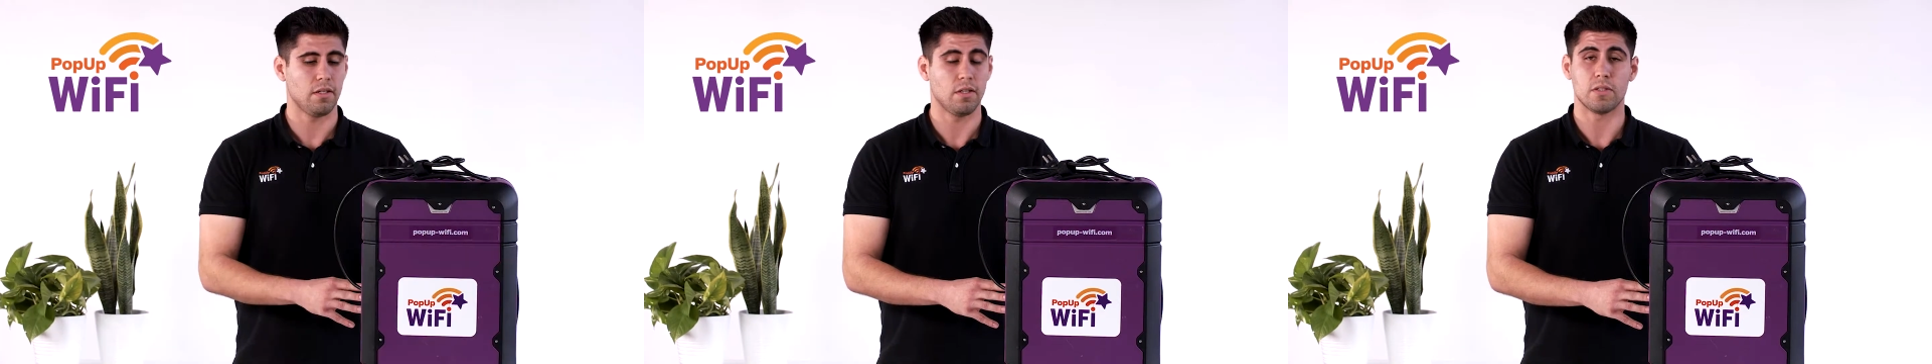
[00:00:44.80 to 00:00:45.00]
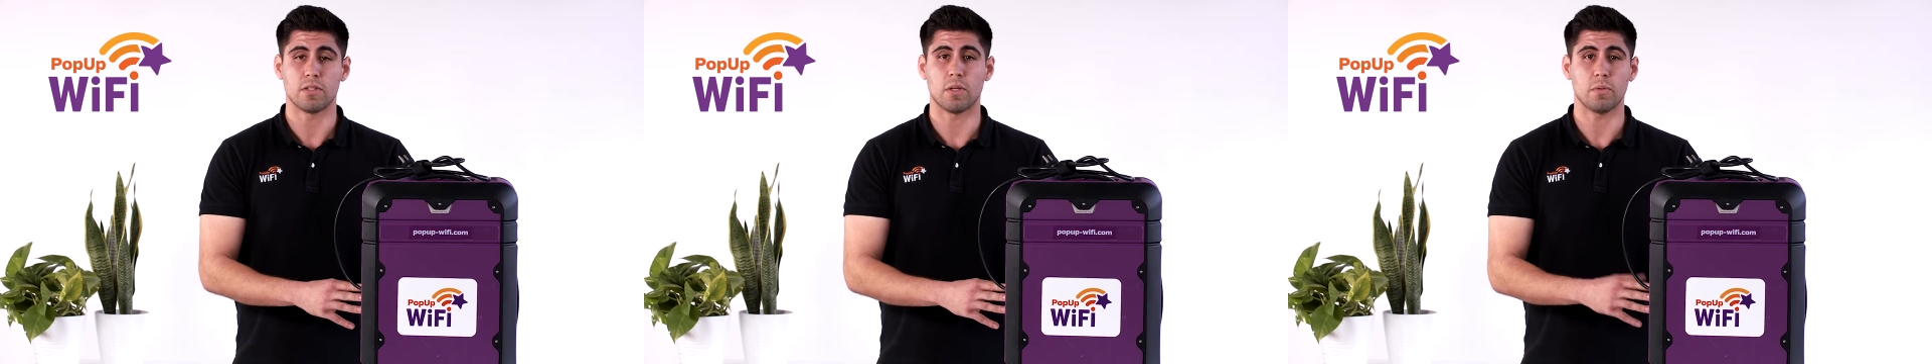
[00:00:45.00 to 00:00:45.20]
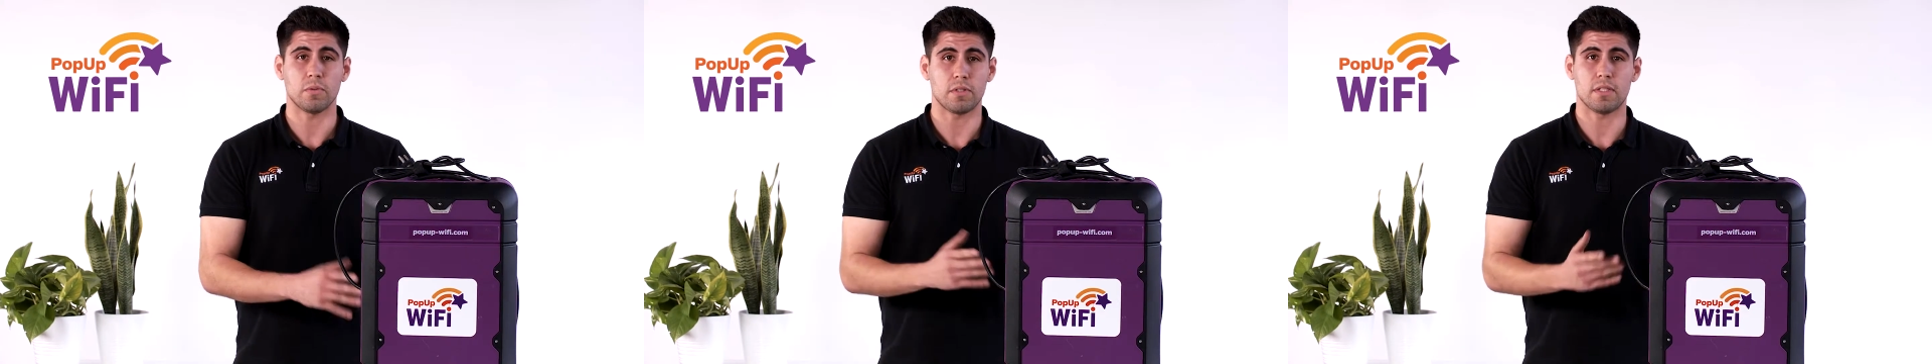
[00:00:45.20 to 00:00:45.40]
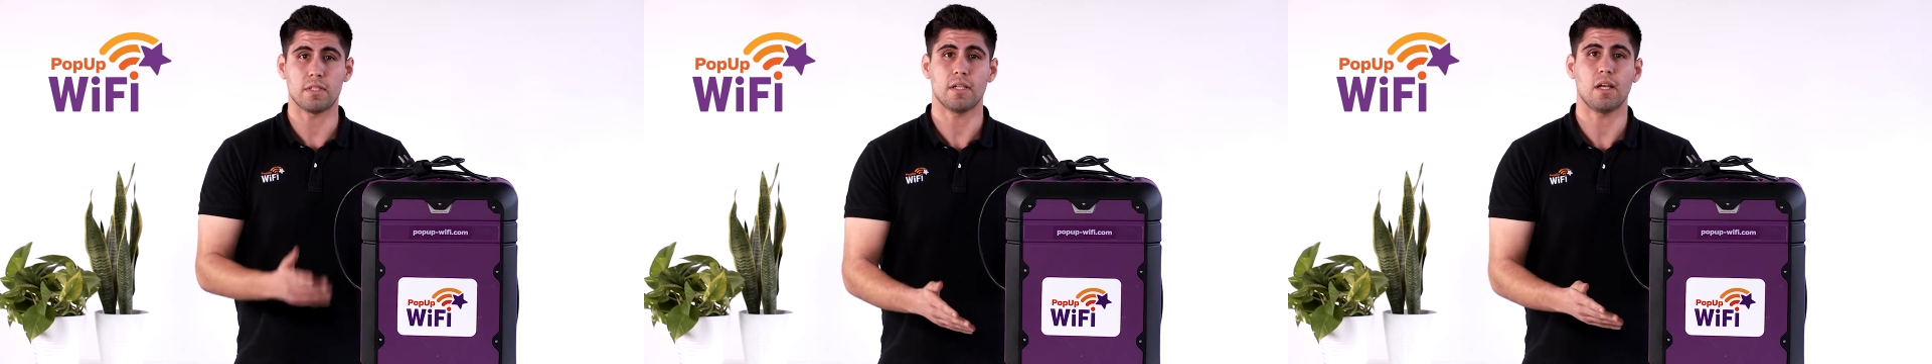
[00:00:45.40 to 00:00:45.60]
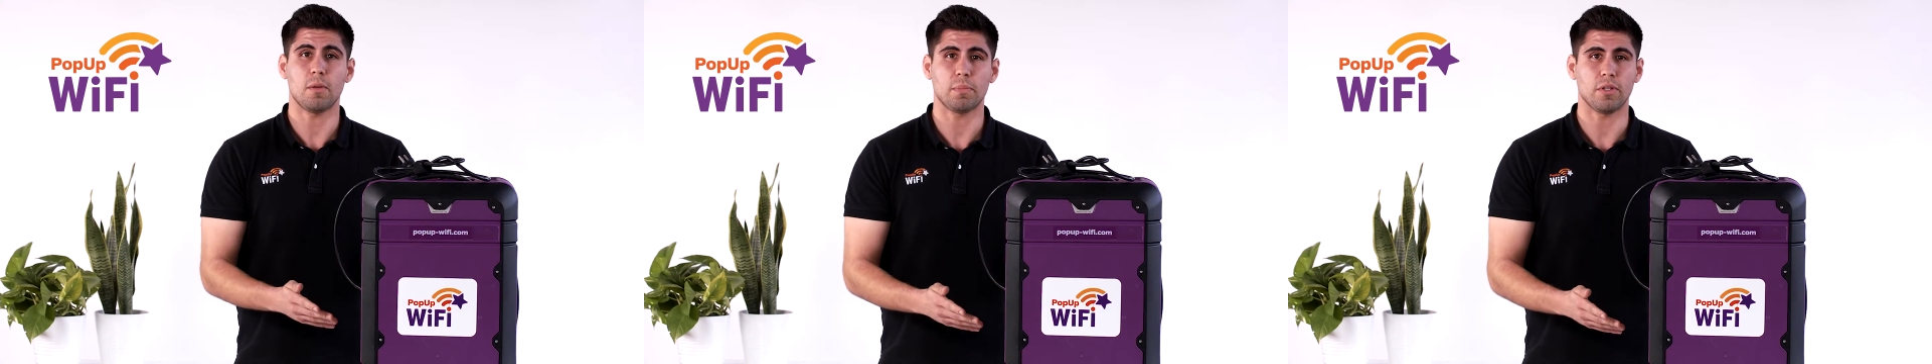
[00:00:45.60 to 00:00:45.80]
So to
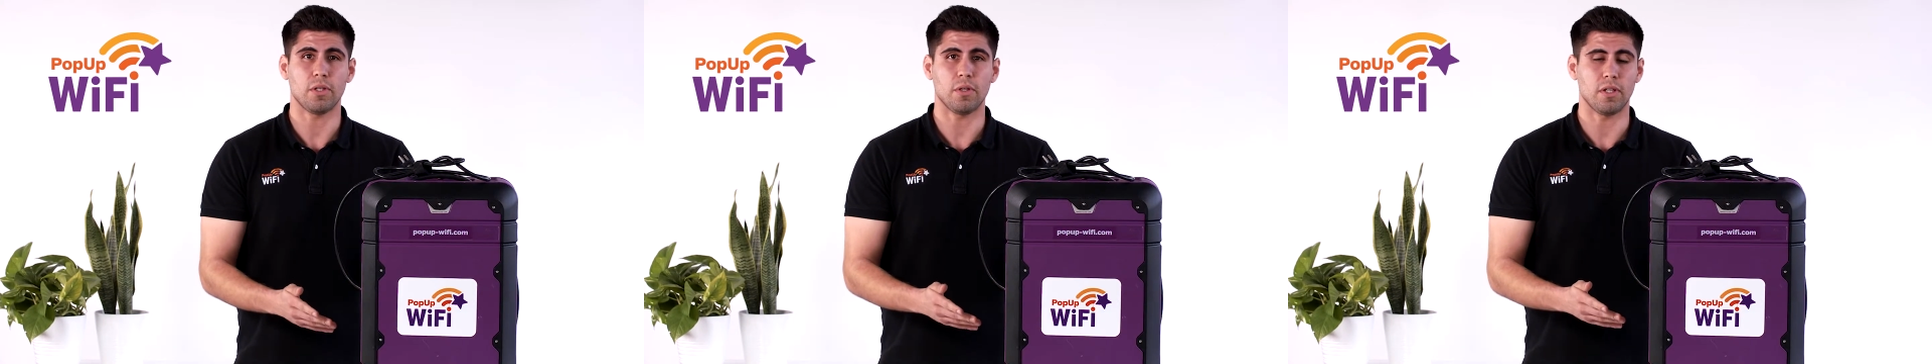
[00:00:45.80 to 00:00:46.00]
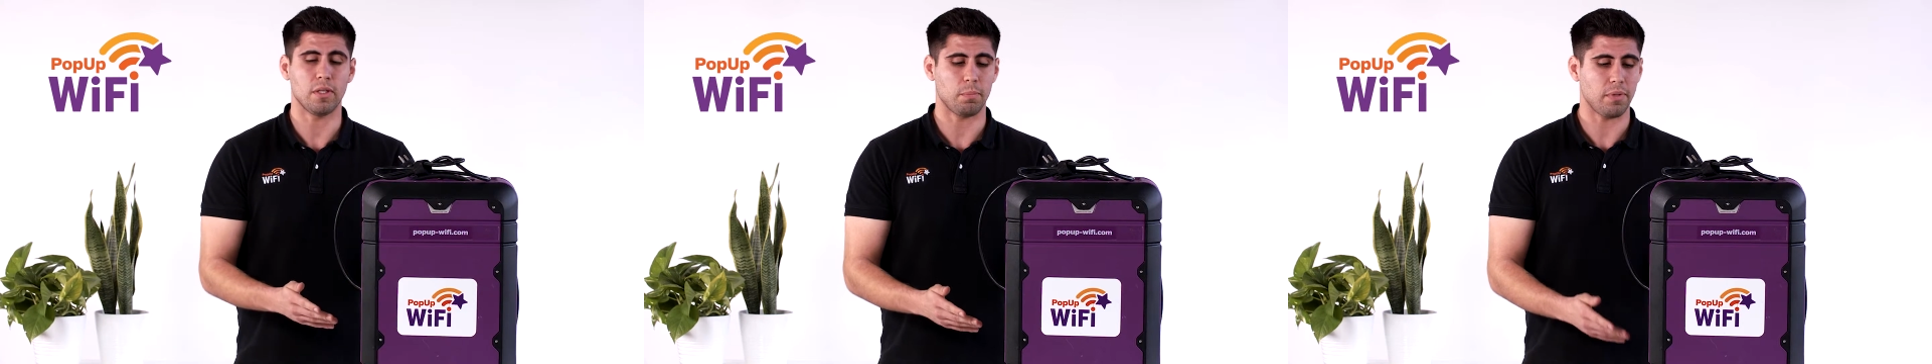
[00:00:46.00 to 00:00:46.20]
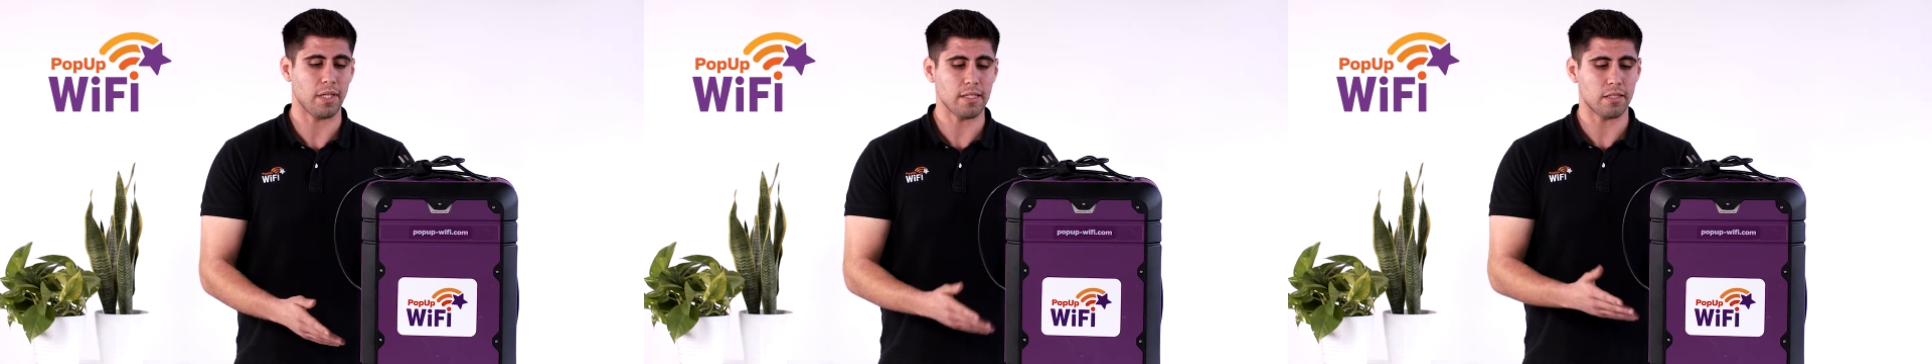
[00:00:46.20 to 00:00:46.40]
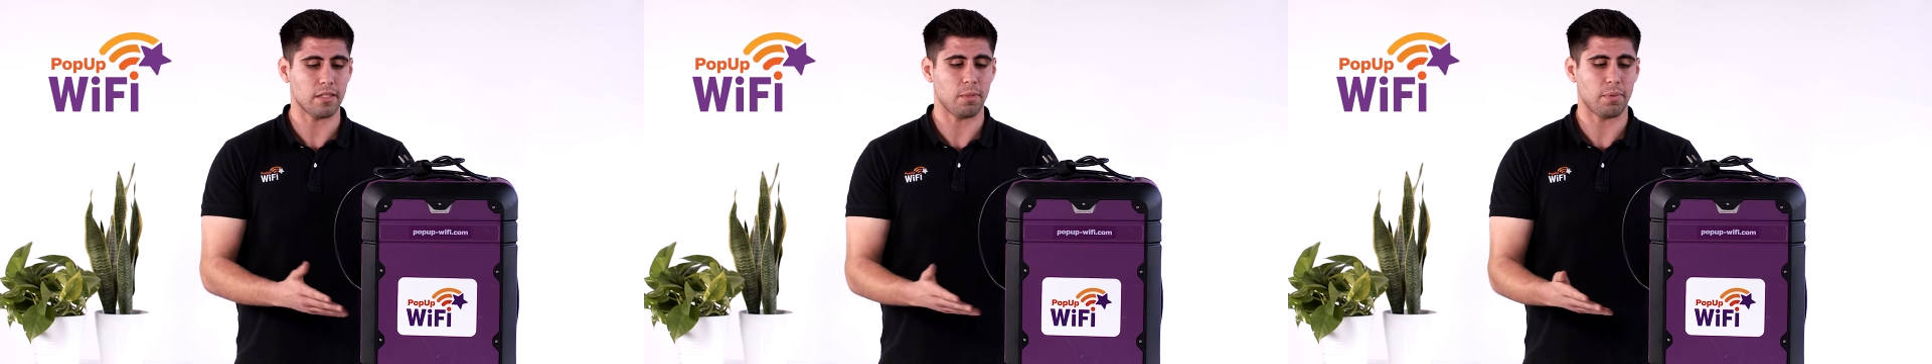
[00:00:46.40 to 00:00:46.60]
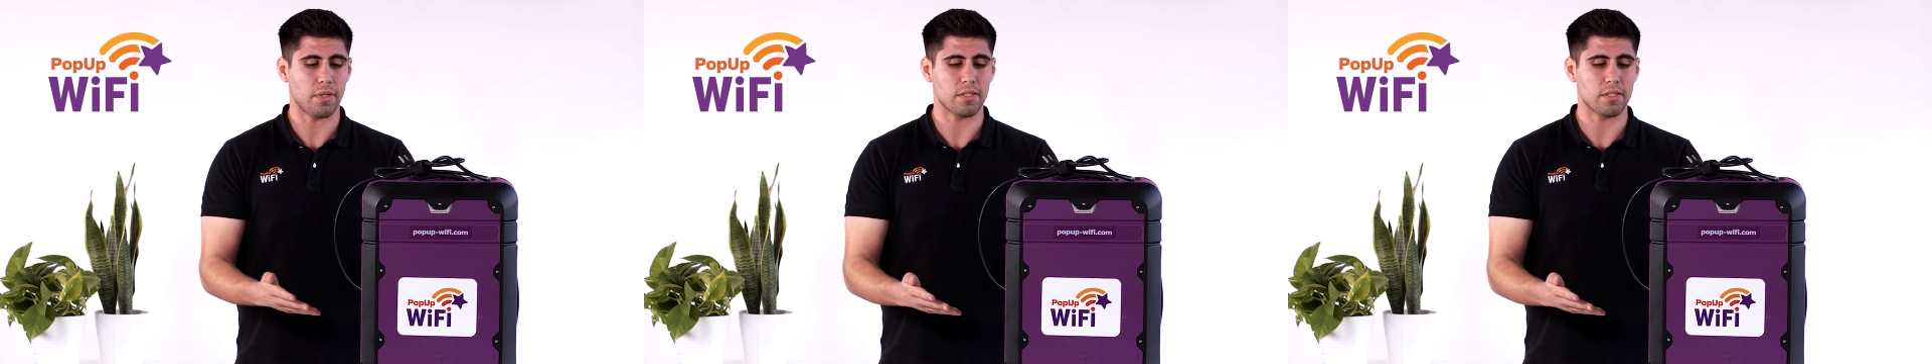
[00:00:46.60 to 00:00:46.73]
set up your unit, place it up